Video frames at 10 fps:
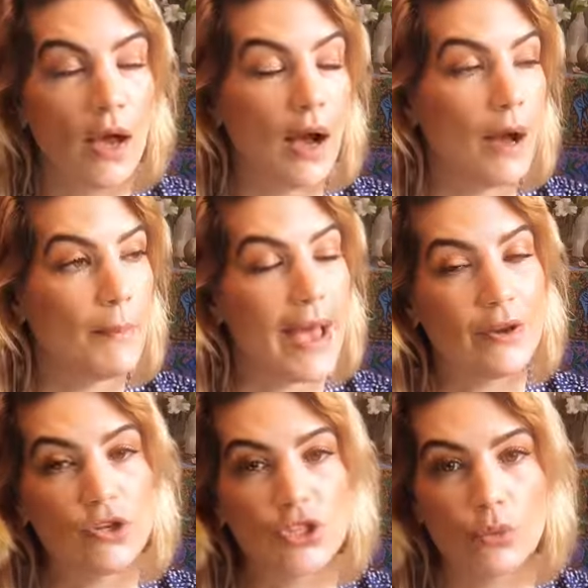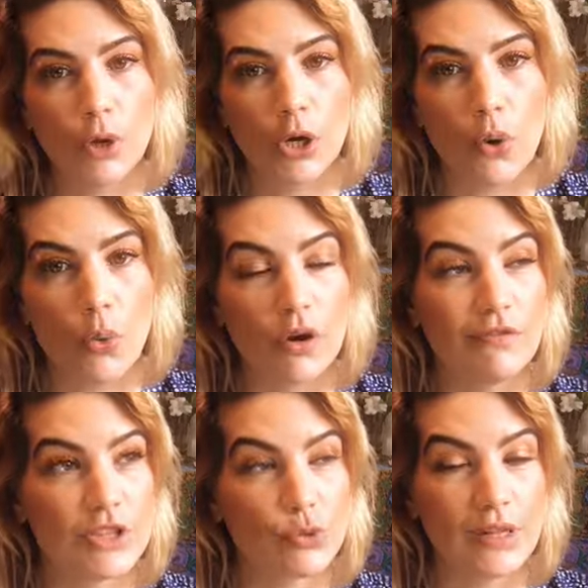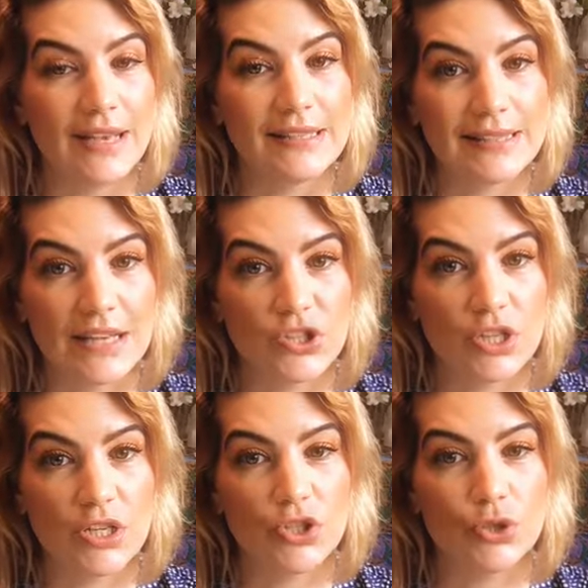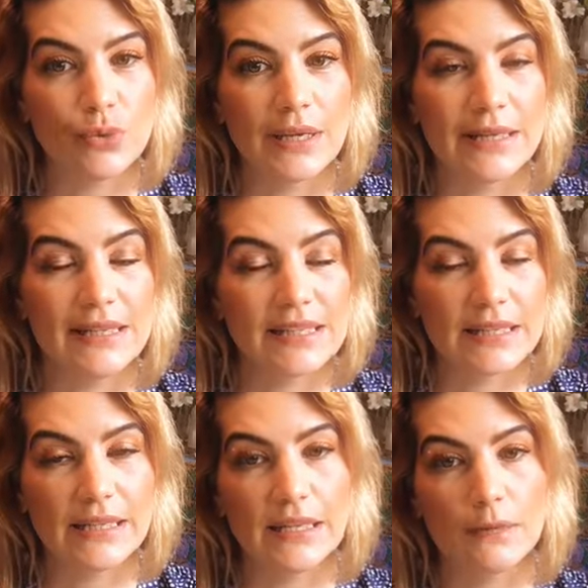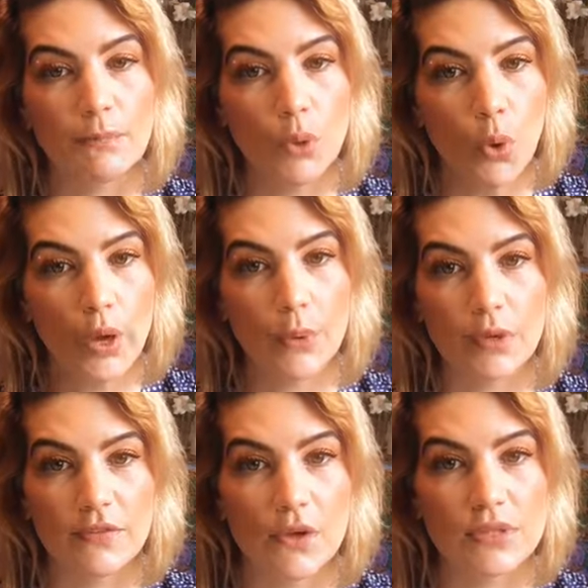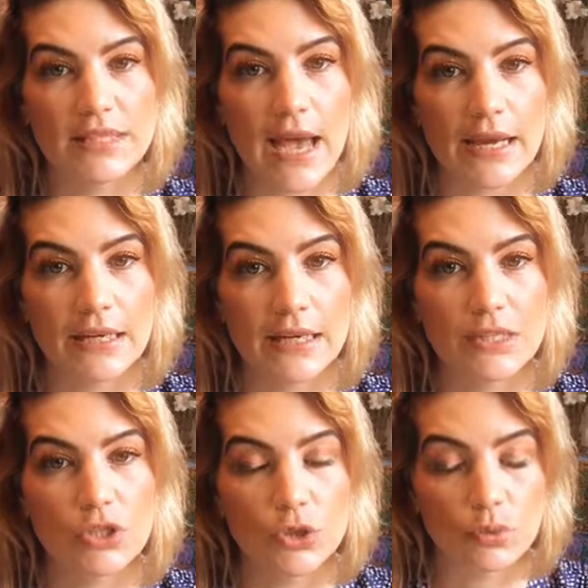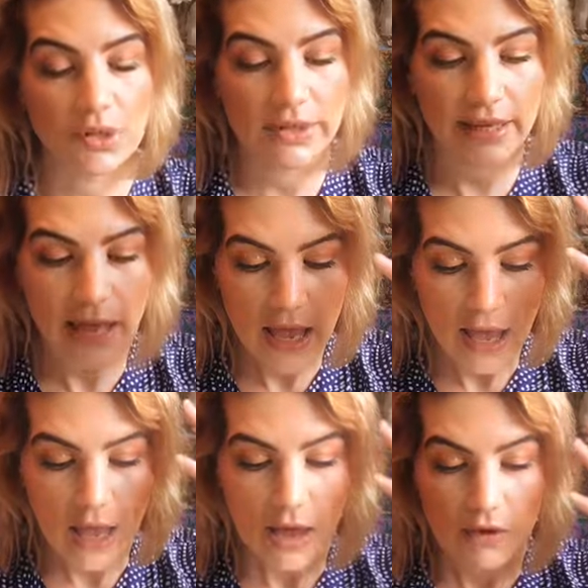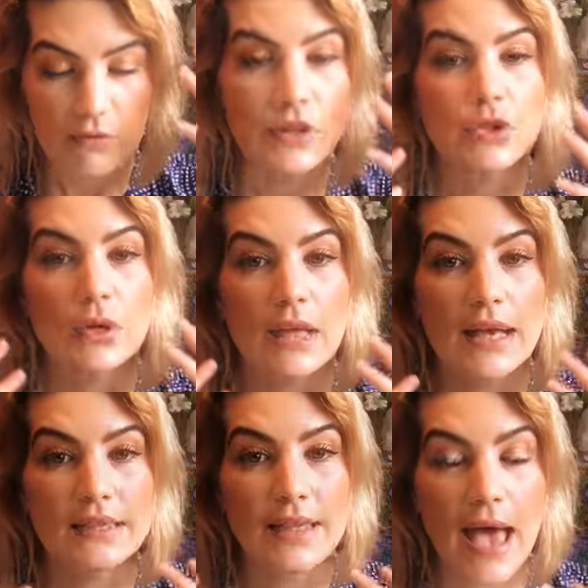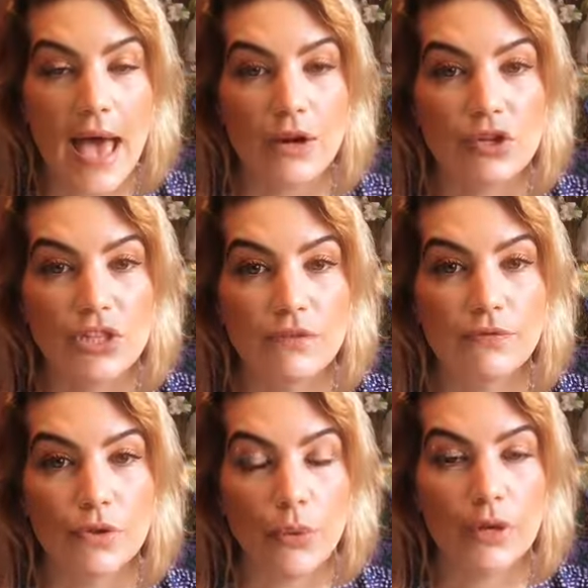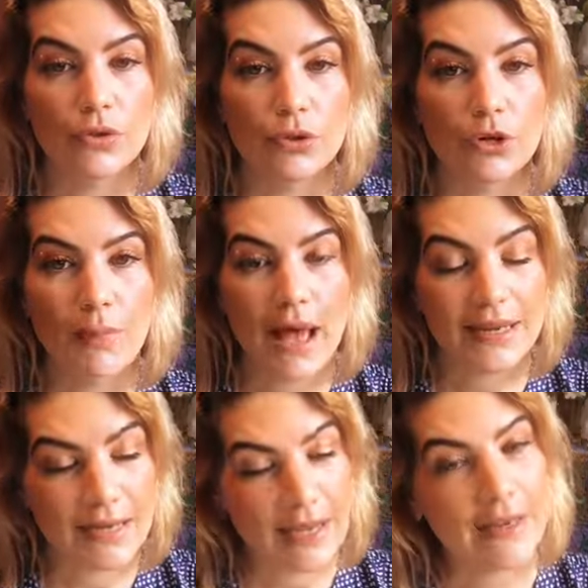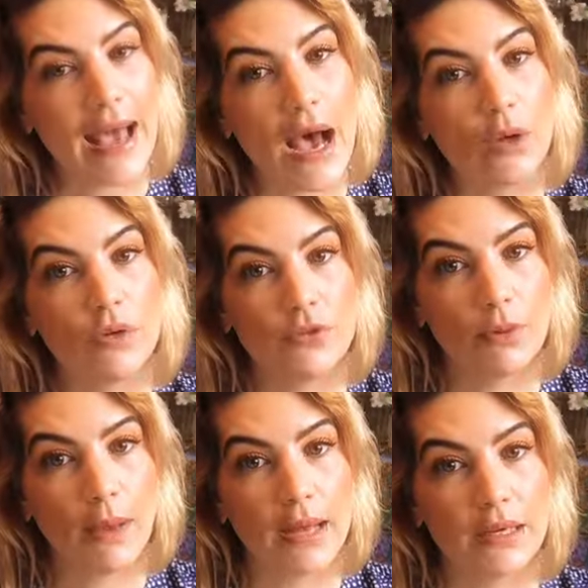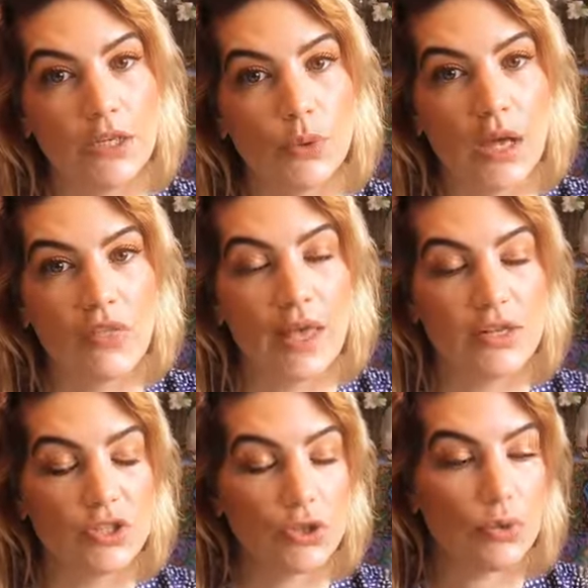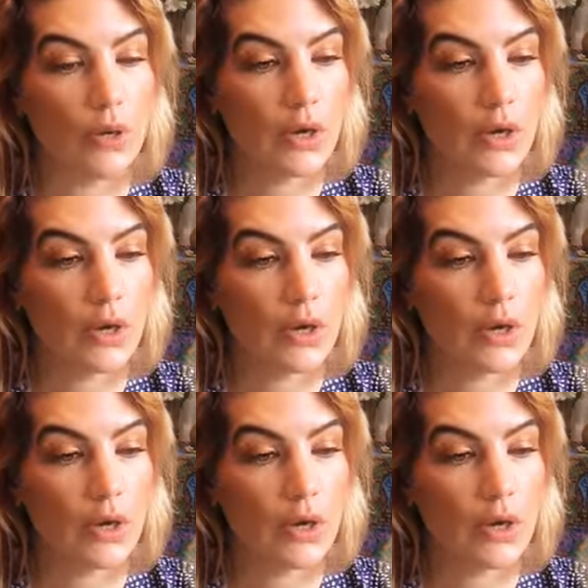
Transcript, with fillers: um, energy work or visualizations, you can easily employ one of those techniques to really Visualize that energy flowing through your body and out of your body. You can then do